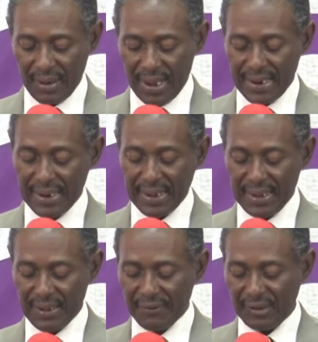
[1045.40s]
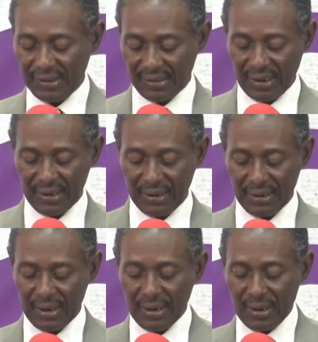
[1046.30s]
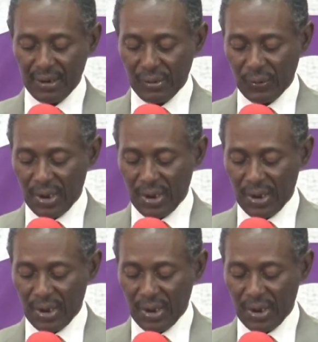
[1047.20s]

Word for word: Hannah gave her son to